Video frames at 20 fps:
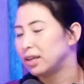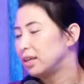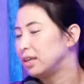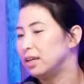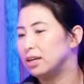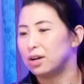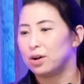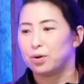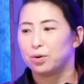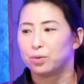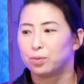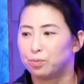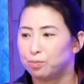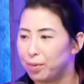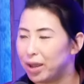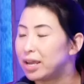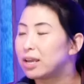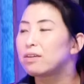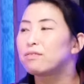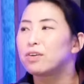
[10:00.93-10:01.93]

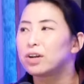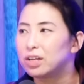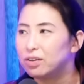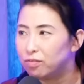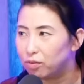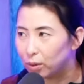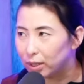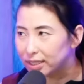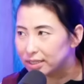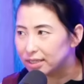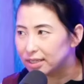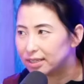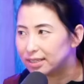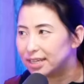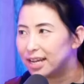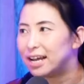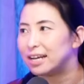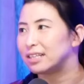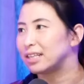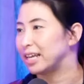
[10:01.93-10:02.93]
making funny
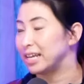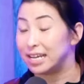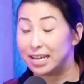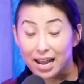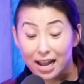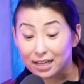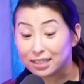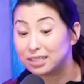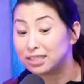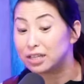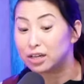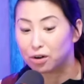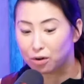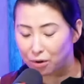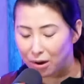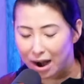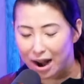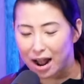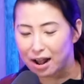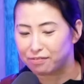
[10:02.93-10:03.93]
voices. Yeah, like yes, the
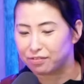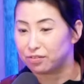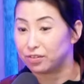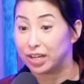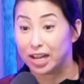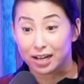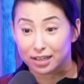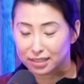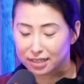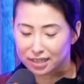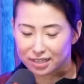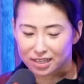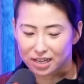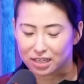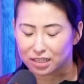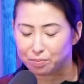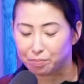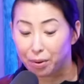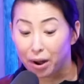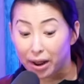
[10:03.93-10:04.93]
craft,
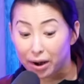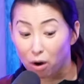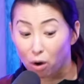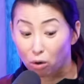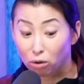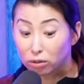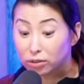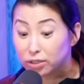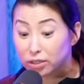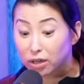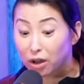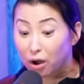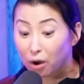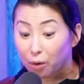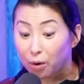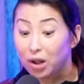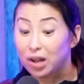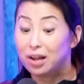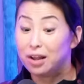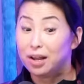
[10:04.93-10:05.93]
yes, but
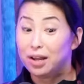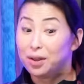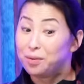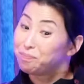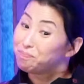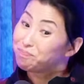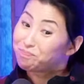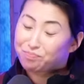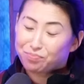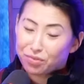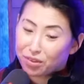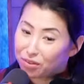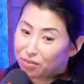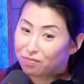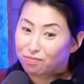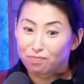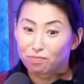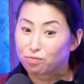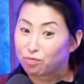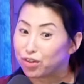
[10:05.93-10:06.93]
also,
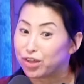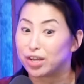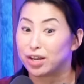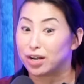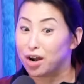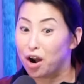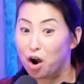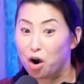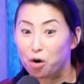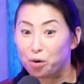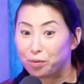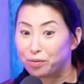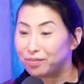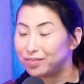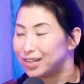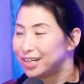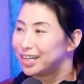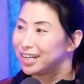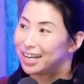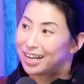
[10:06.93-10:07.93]

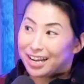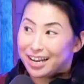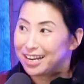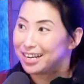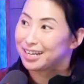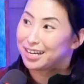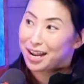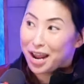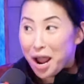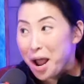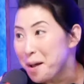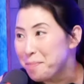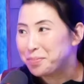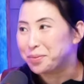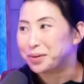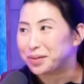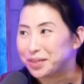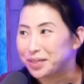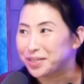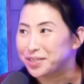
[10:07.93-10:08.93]
in
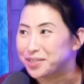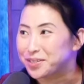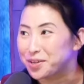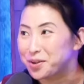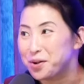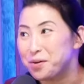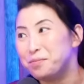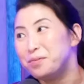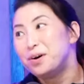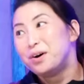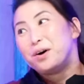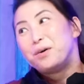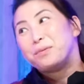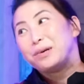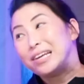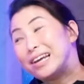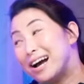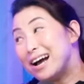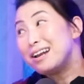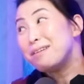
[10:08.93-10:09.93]
capitalism,
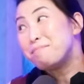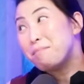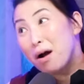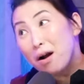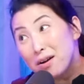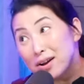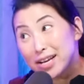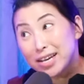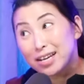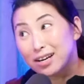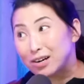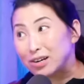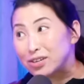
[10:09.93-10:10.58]
we got to market